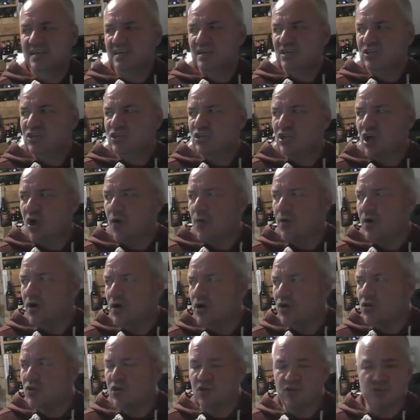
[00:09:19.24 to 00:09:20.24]
You know,
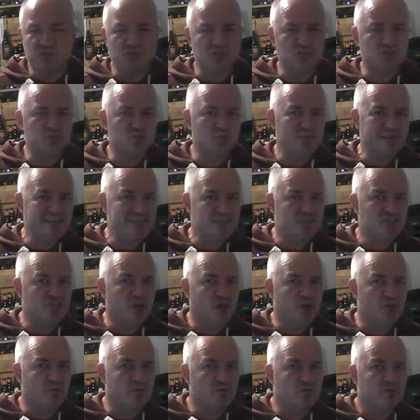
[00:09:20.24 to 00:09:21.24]
there's a sweet
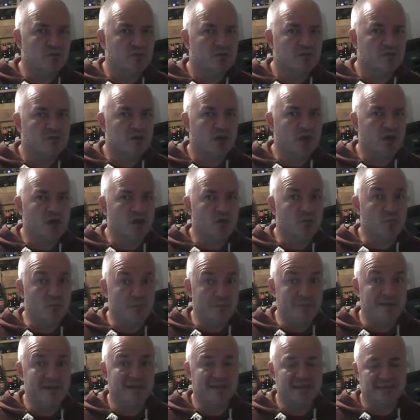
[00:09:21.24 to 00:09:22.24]
zone with
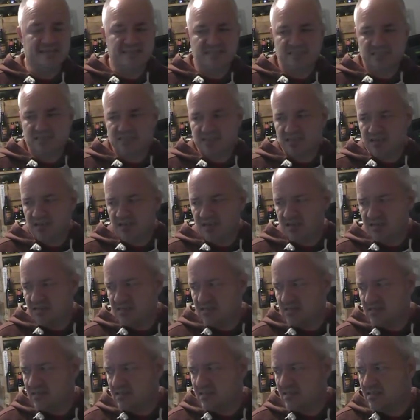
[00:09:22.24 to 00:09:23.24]
beers,
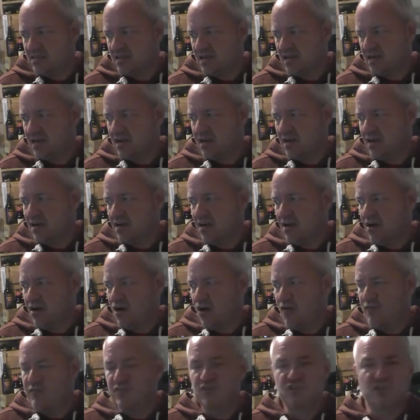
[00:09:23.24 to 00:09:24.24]
and
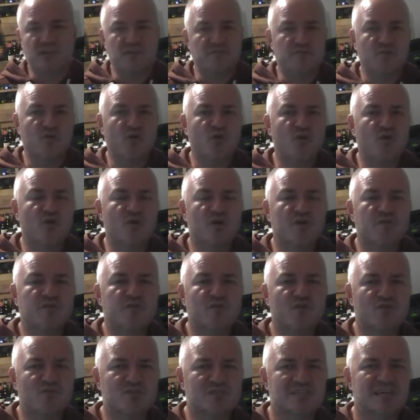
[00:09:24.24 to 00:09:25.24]
obviously, if
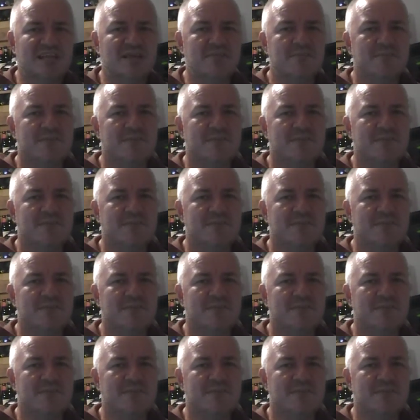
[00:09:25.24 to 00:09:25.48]
you're selling